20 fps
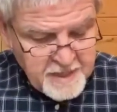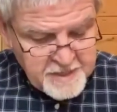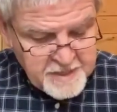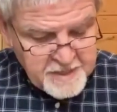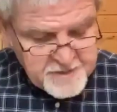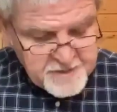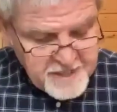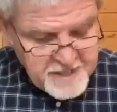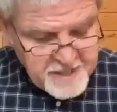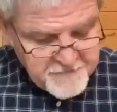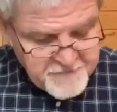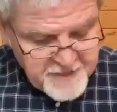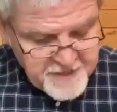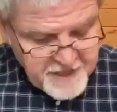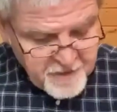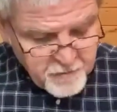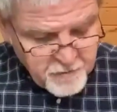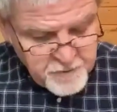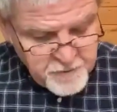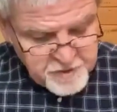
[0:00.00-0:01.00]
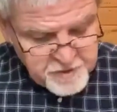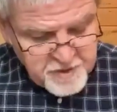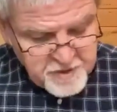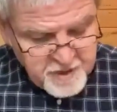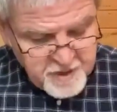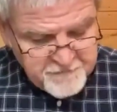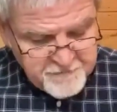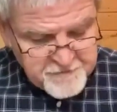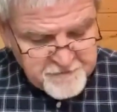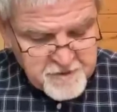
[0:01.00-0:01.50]
And if thou
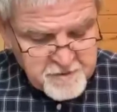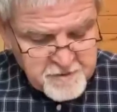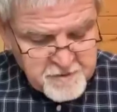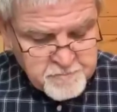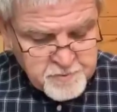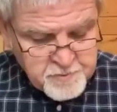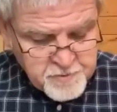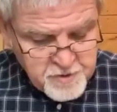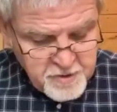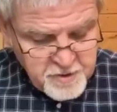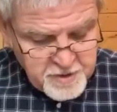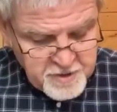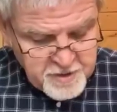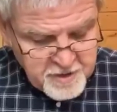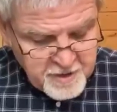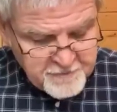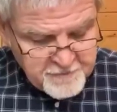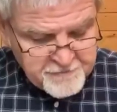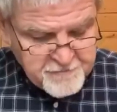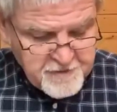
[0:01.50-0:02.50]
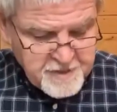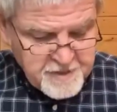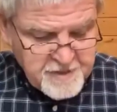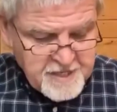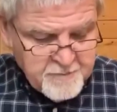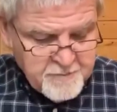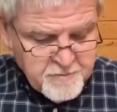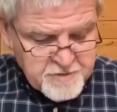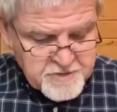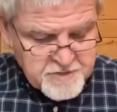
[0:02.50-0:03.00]
wilt offer a burnt
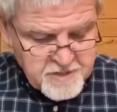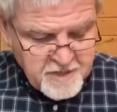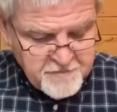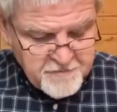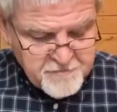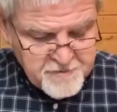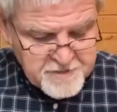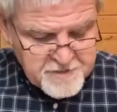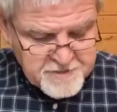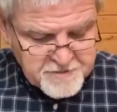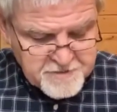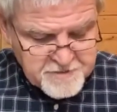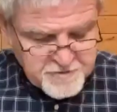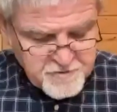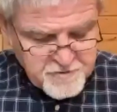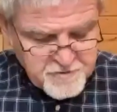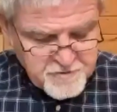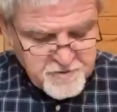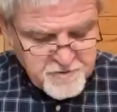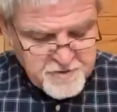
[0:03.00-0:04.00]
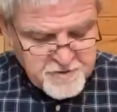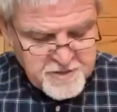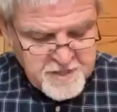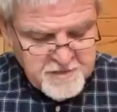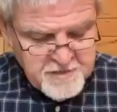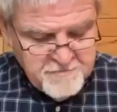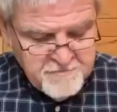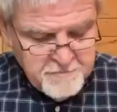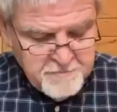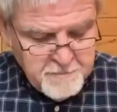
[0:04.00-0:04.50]
offering, thou must offer it to the Lord.
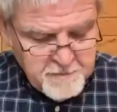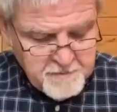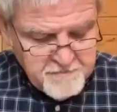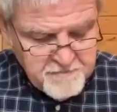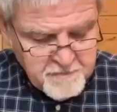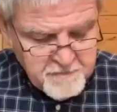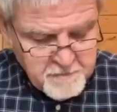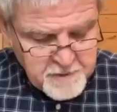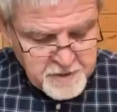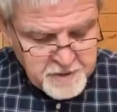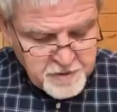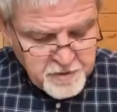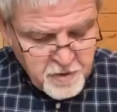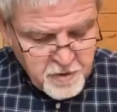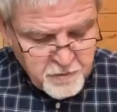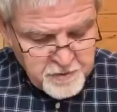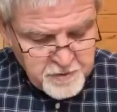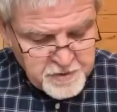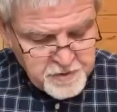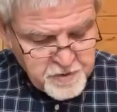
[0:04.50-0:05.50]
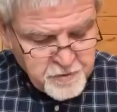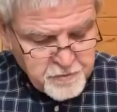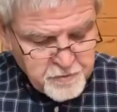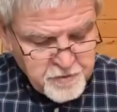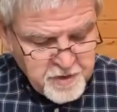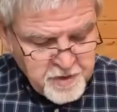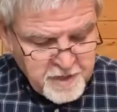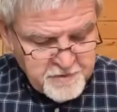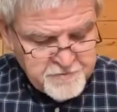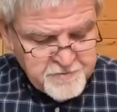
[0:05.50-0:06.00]
For, for Manoah knew
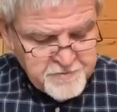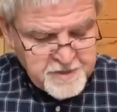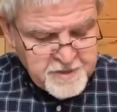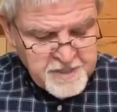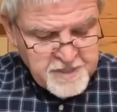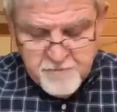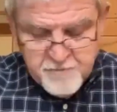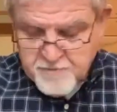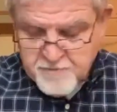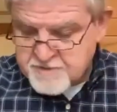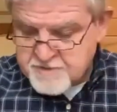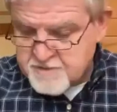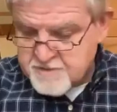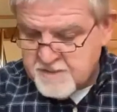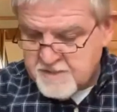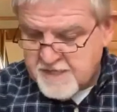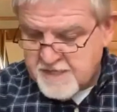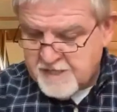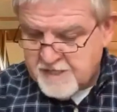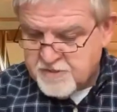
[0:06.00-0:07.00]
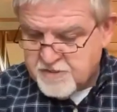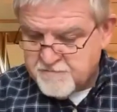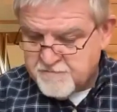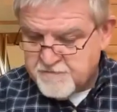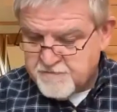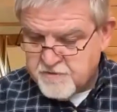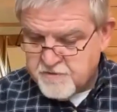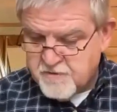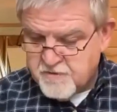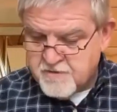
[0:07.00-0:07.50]
not that he was the angel
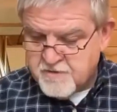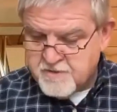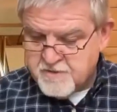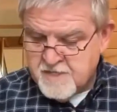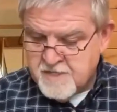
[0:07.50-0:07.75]
of the Lord.